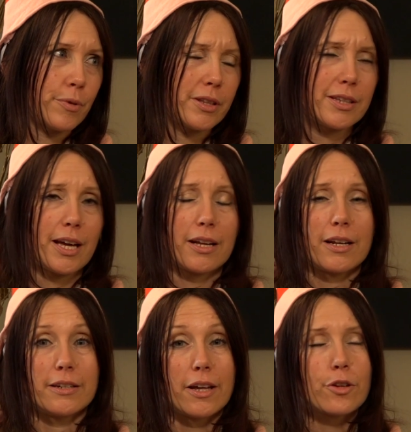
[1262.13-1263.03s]
with yet
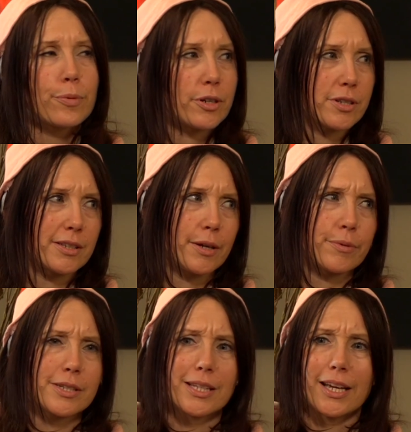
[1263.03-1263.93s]
another person that
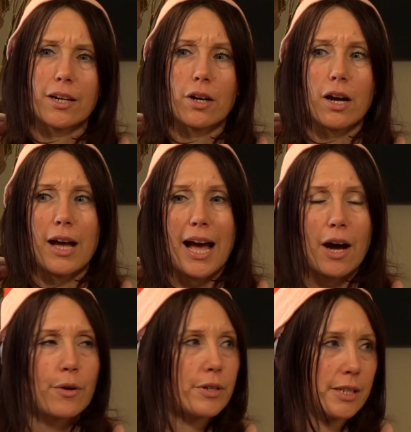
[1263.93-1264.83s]
was like,
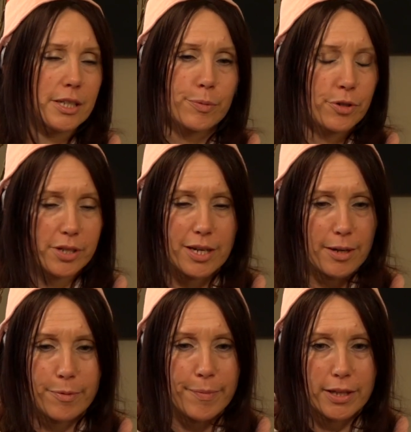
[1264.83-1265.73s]
how did this person end
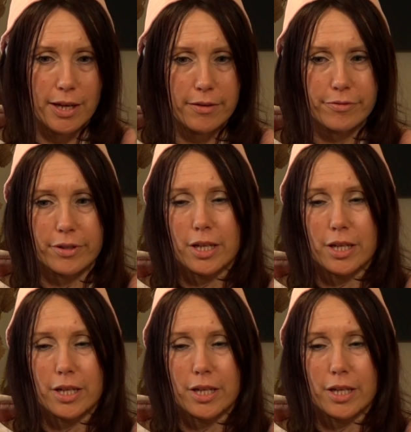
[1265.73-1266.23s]
up in my life?